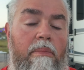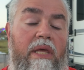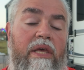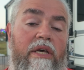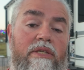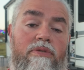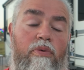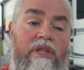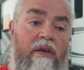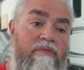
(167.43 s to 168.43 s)
Because
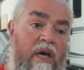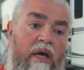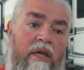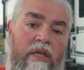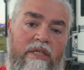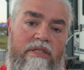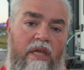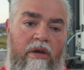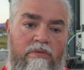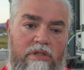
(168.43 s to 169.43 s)
what they've done is
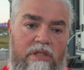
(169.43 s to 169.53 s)
they don't